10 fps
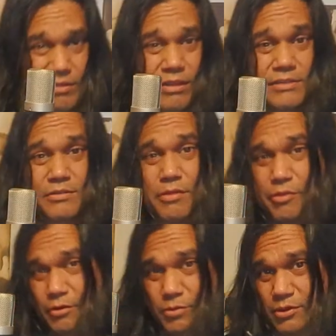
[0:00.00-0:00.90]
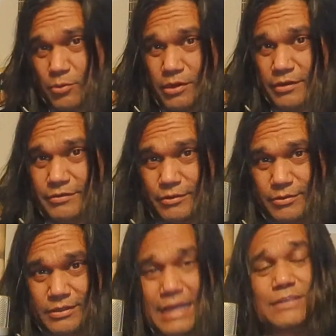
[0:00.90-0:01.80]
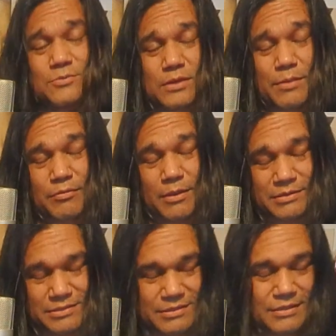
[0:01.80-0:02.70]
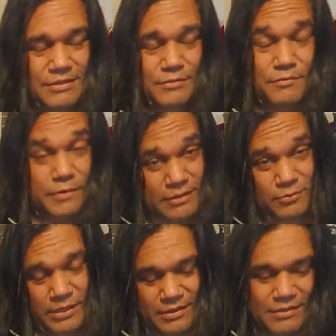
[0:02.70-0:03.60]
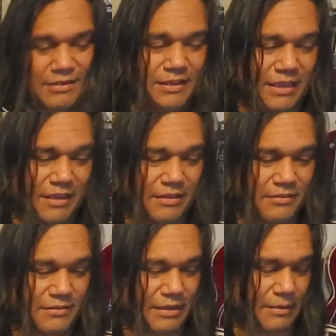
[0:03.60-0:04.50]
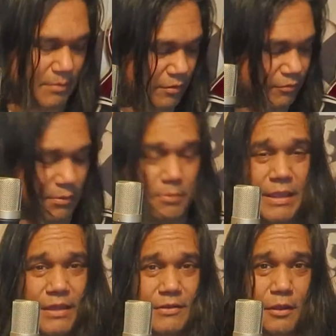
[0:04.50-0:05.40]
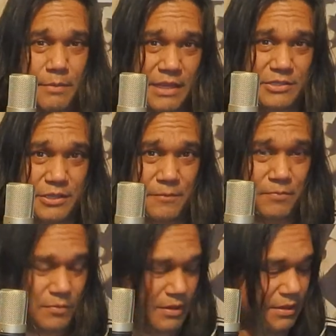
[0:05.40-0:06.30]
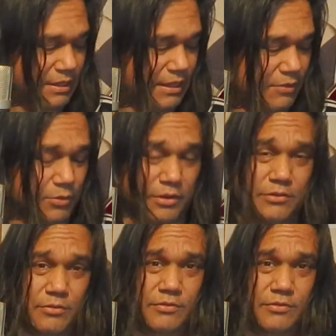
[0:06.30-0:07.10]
All right, so the third one that we're going to do, and the last one I promise for this week, is a rubber band arpeggio. And we're going to